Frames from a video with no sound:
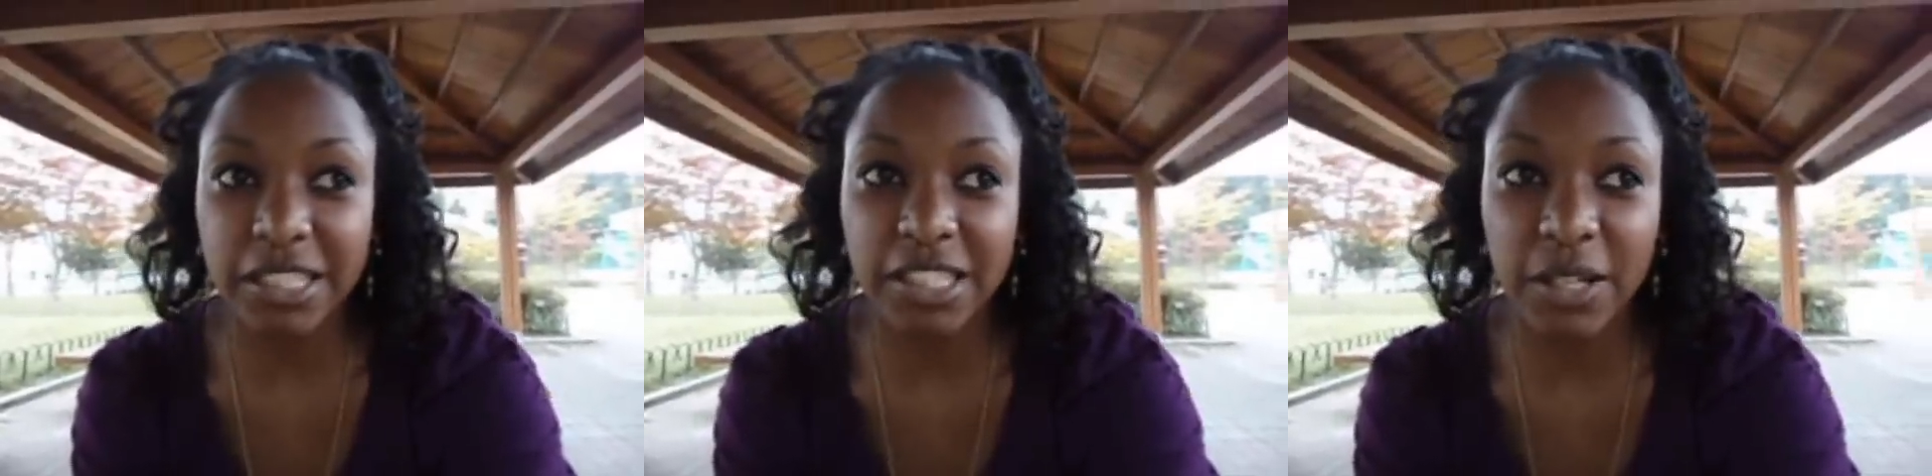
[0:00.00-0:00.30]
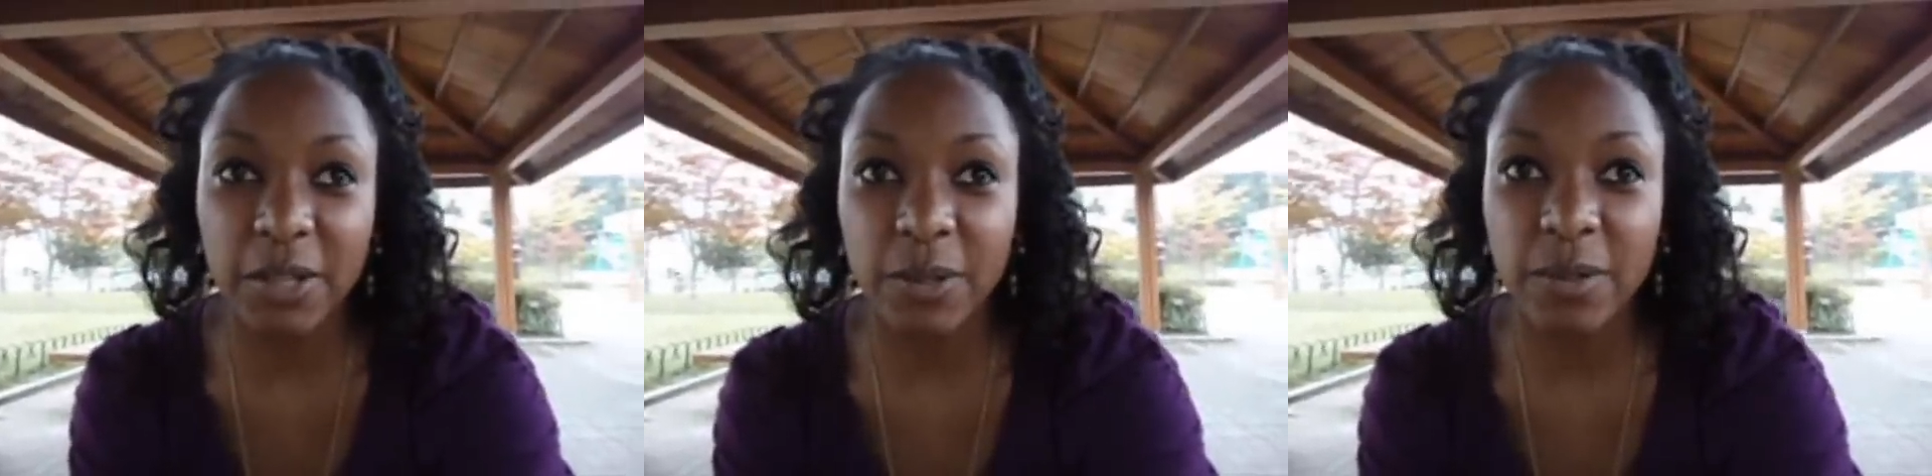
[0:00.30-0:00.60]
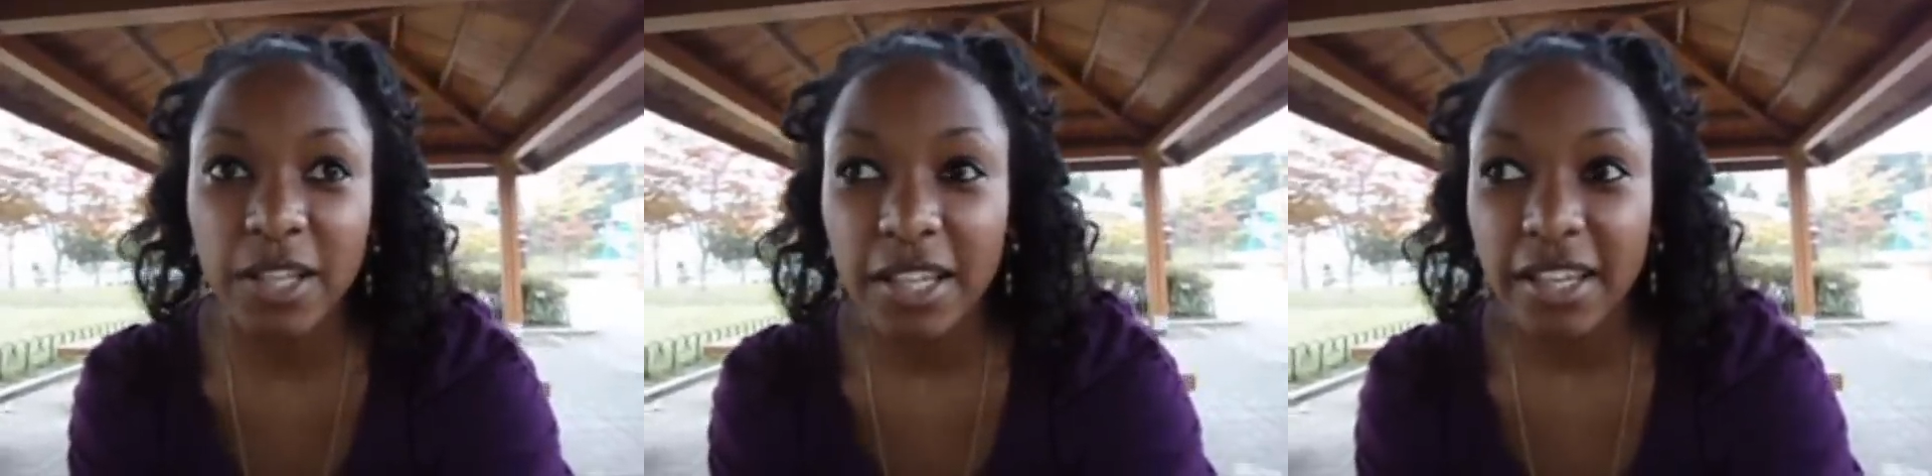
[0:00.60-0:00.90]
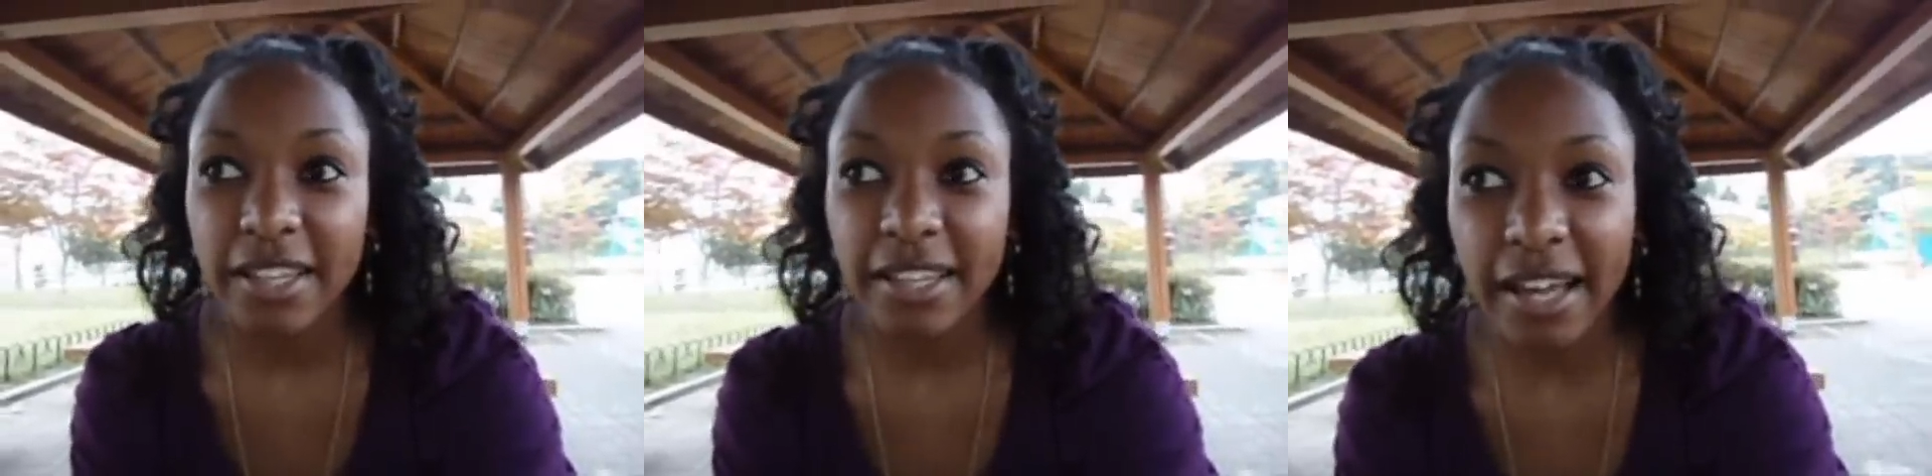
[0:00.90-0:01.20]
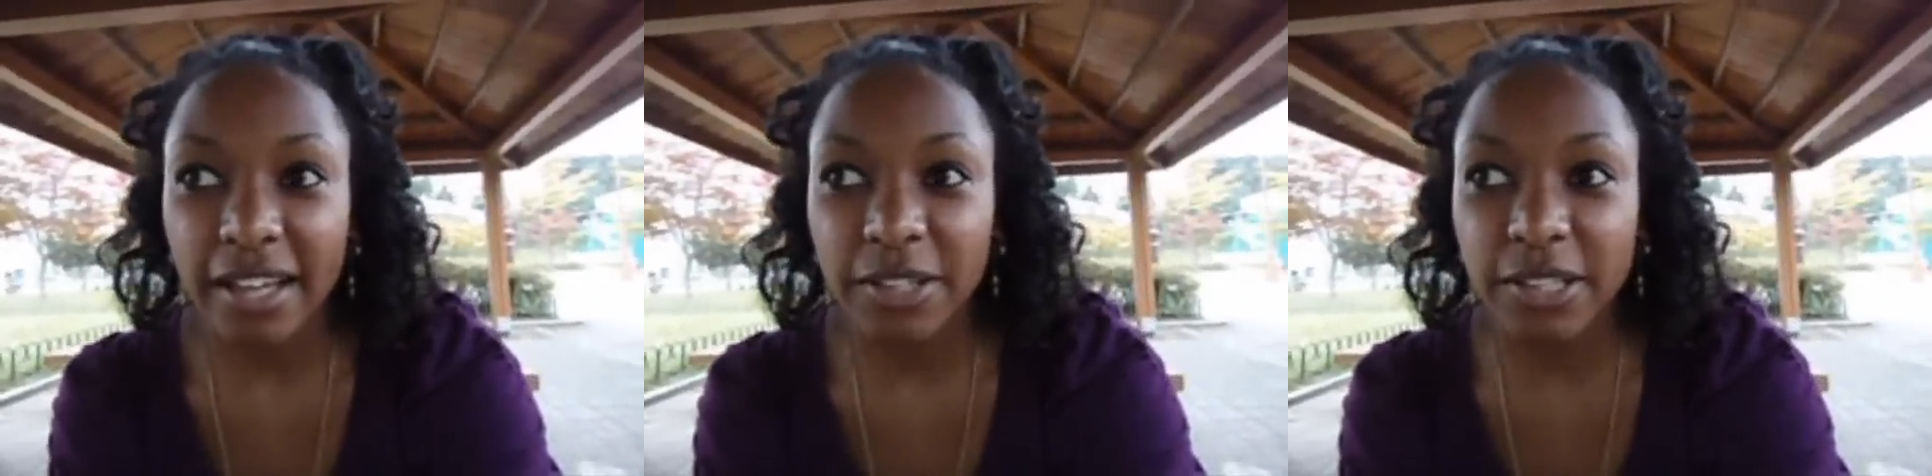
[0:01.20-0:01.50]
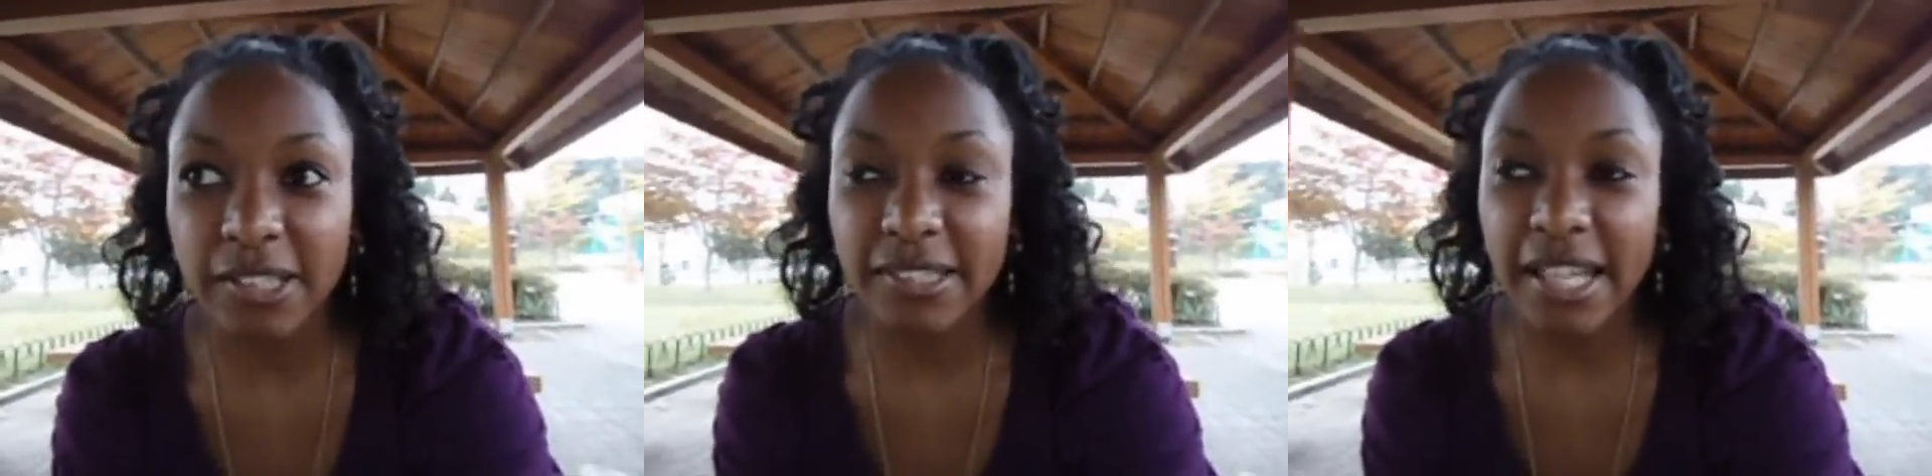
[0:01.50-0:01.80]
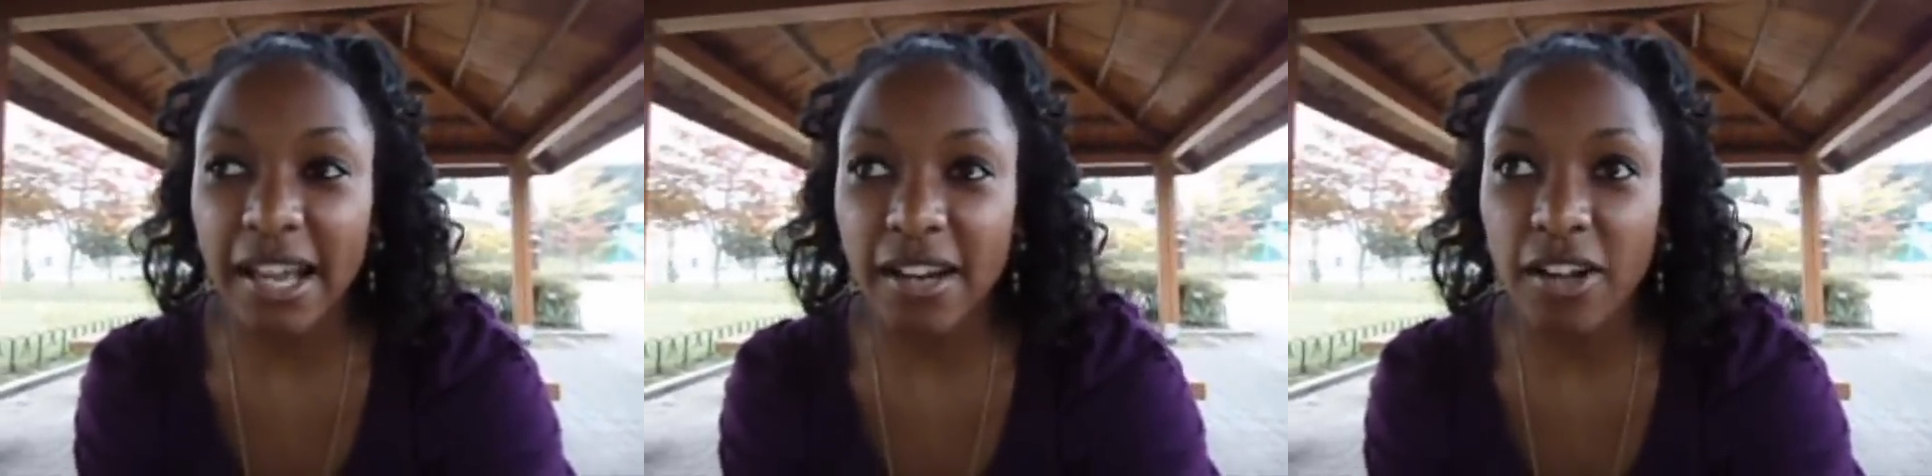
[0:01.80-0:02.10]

So yeah, you can use that.